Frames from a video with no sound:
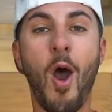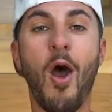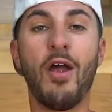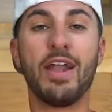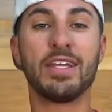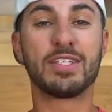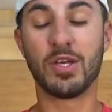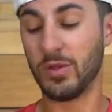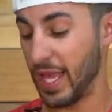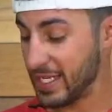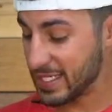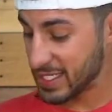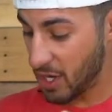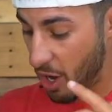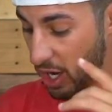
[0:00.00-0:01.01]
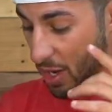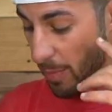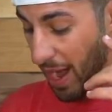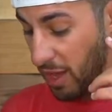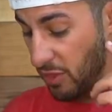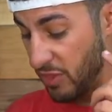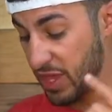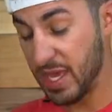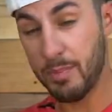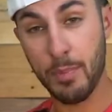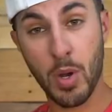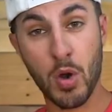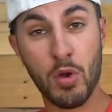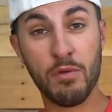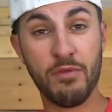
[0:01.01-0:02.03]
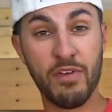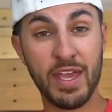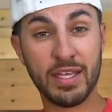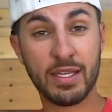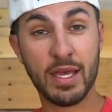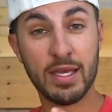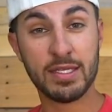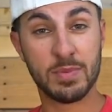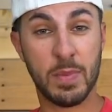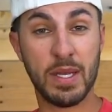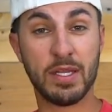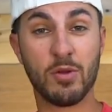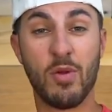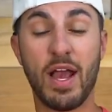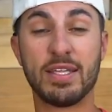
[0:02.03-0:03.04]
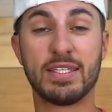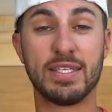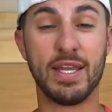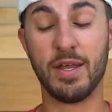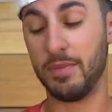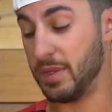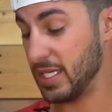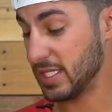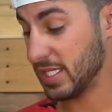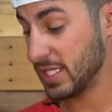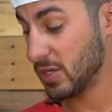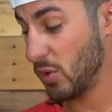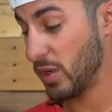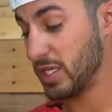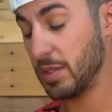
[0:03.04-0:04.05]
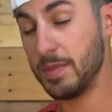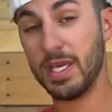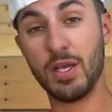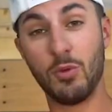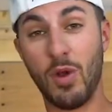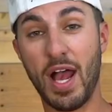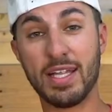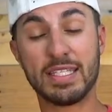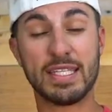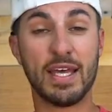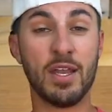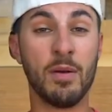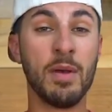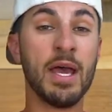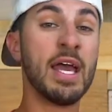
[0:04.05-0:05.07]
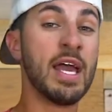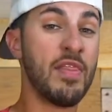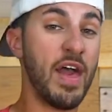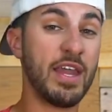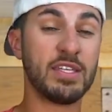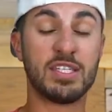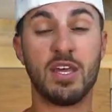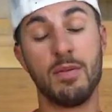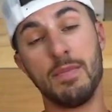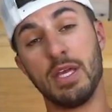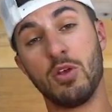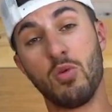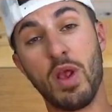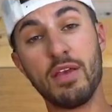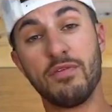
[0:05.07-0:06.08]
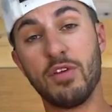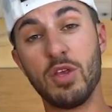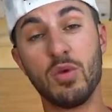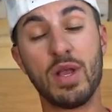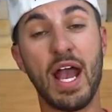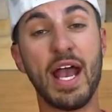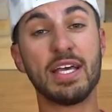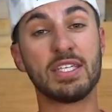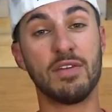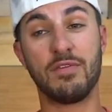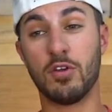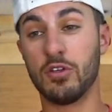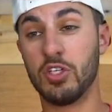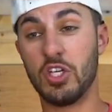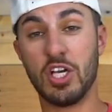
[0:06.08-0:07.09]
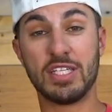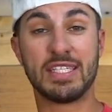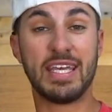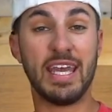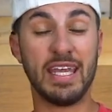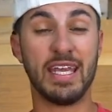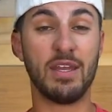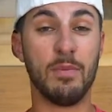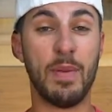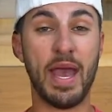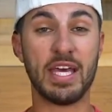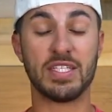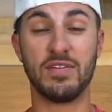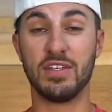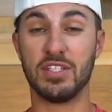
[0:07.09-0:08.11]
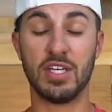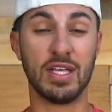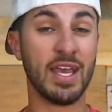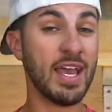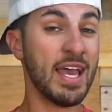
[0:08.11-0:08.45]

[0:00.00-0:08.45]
Alrighty, so let's talk about the perfect spinning rod setup. This is going to be a rod setup that is going to be great for you guys if you're just getting into bass fishing.